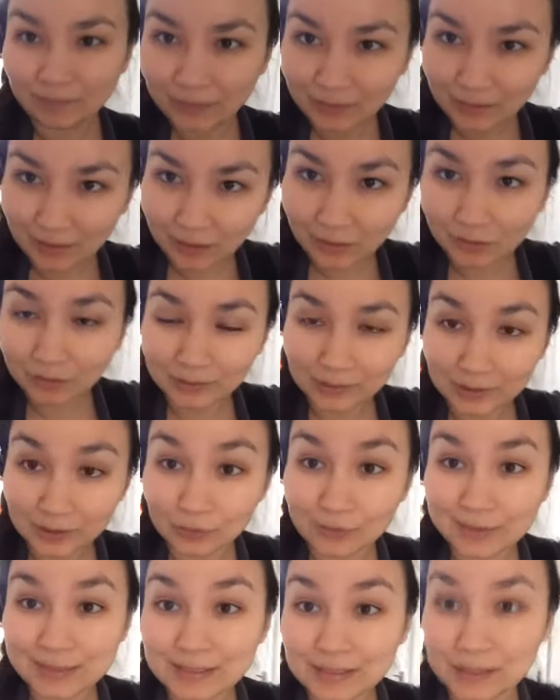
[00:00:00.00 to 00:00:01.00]
you know, in
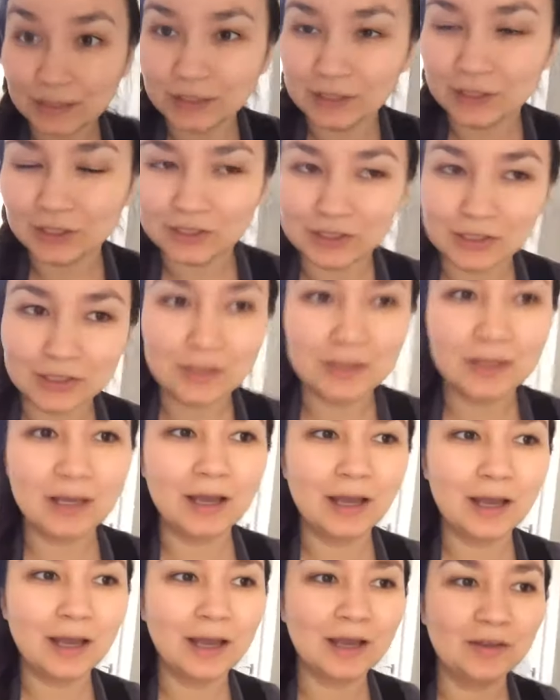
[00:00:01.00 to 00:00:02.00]
recent years,
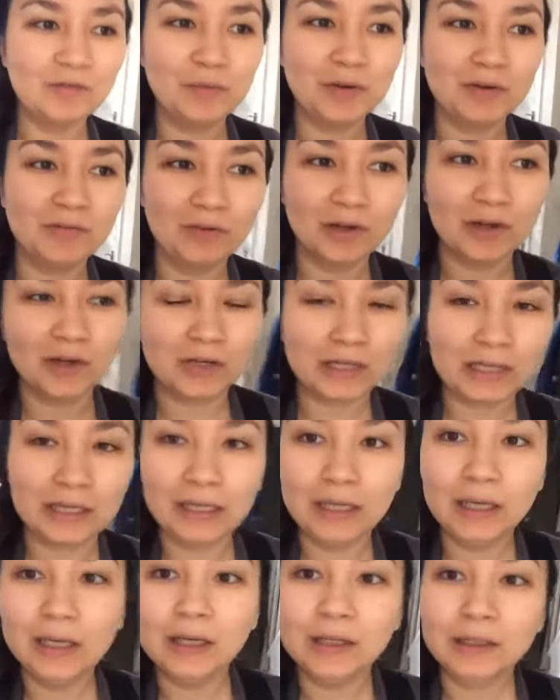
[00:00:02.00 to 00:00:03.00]
I've been
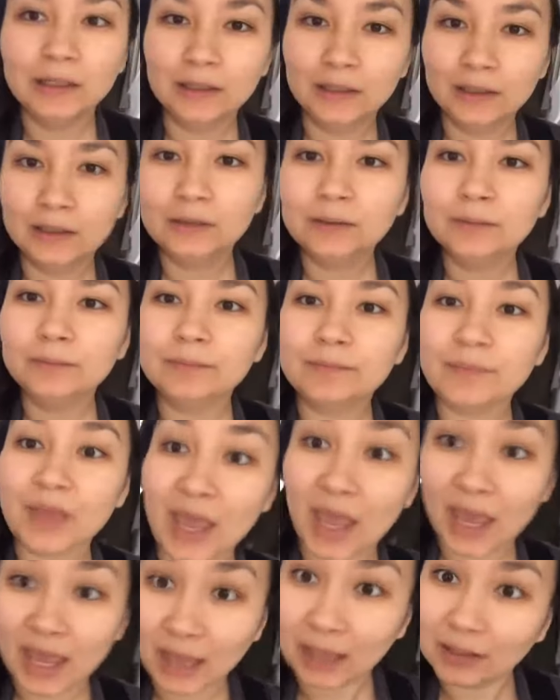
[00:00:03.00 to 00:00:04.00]
very
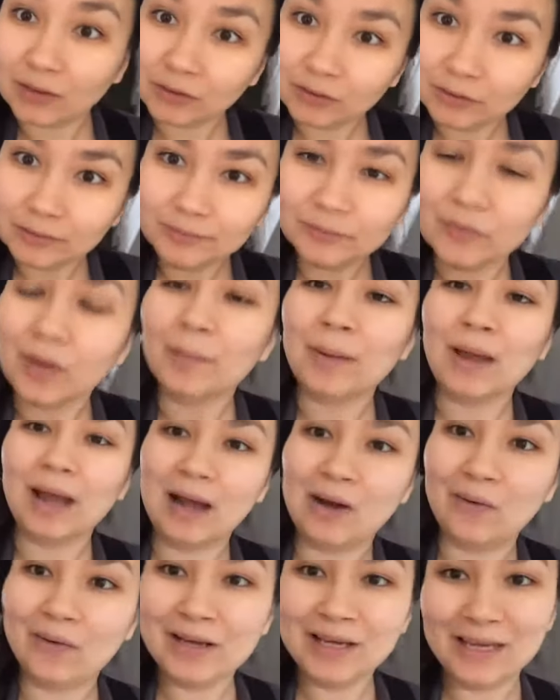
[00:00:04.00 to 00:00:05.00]
anal about
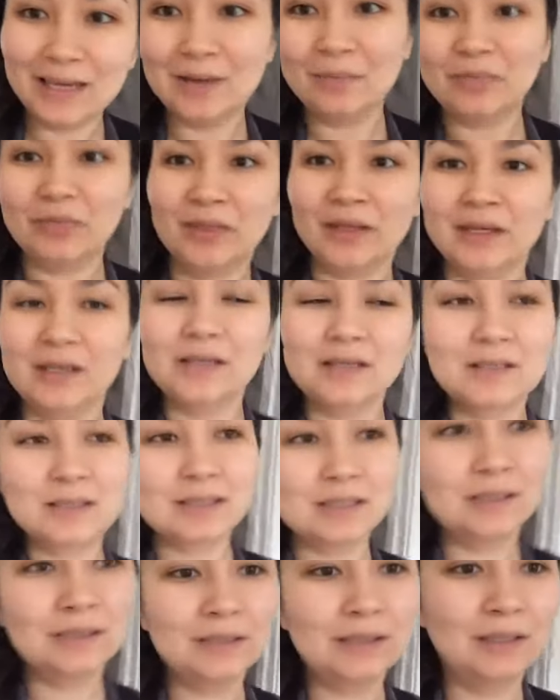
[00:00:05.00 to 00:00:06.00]
how I keep
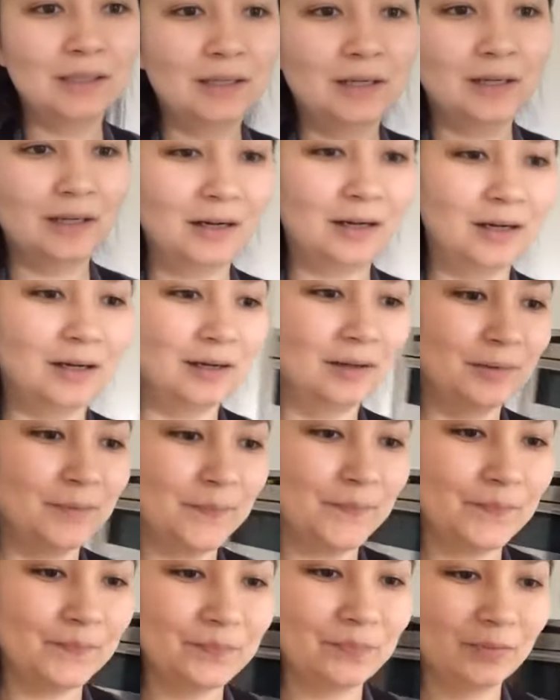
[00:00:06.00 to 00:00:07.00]
things.
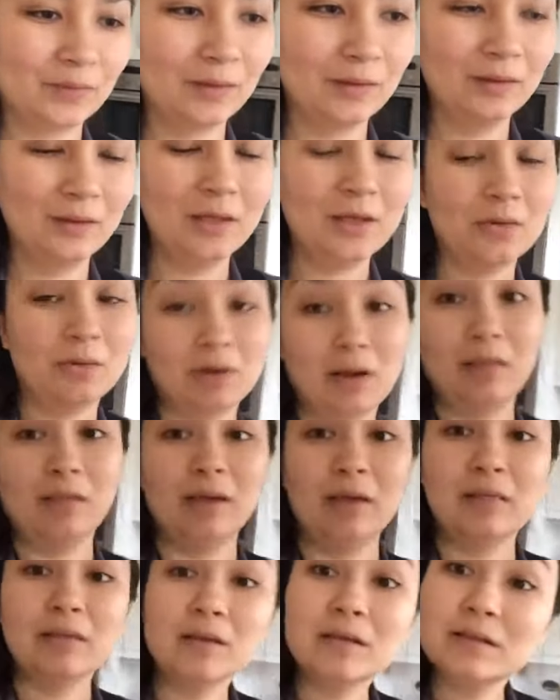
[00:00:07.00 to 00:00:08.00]
You know, and I
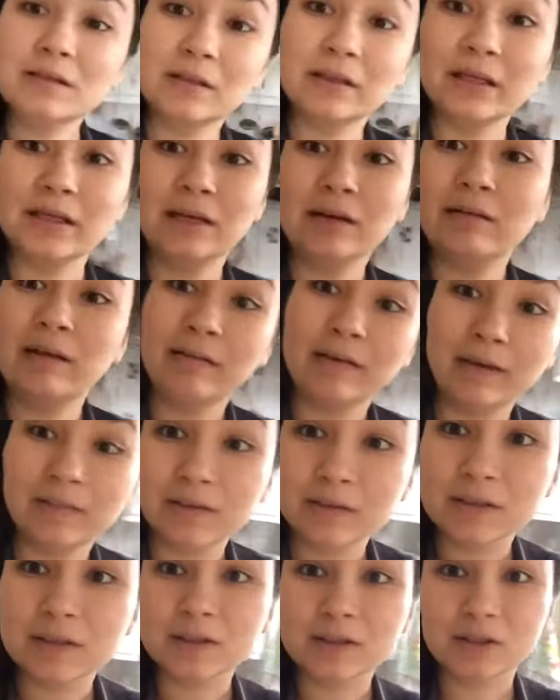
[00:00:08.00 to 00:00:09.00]
like things clean and I like
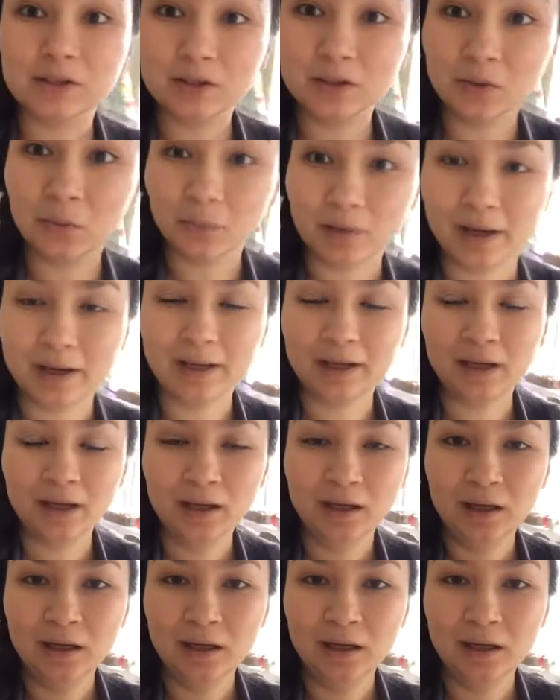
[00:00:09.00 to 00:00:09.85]
things a certain way.